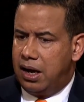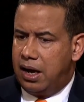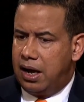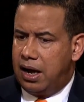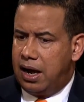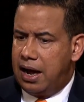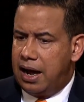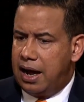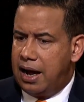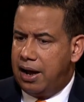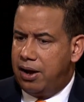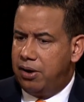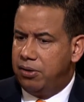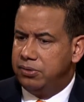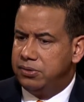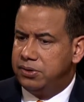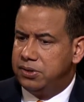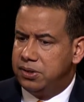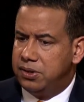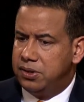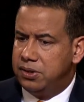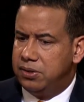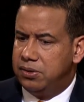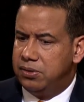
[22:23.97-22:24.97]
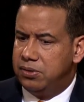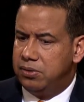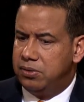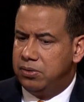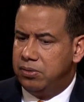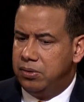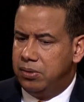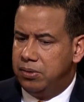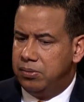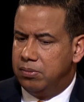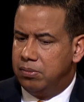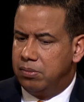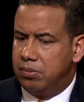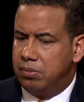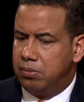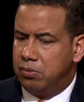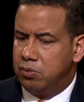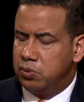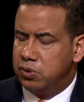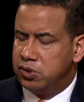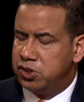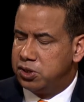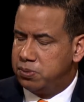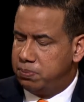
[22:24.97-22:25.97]
how to
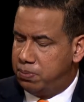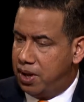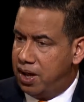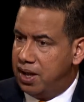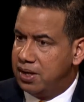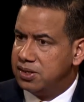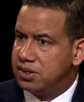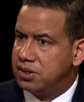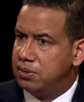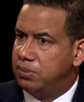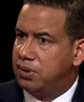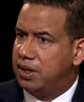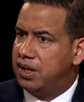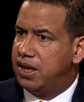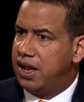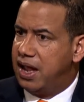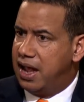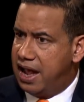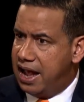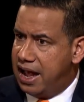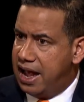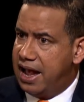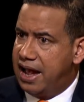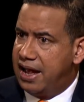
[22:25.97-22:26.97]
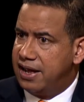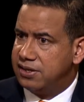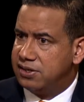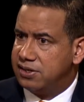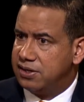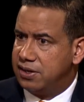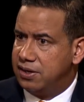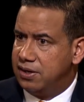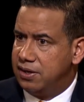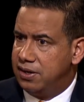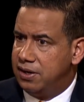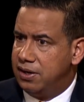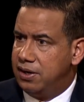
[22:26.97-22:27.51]
responsibly ask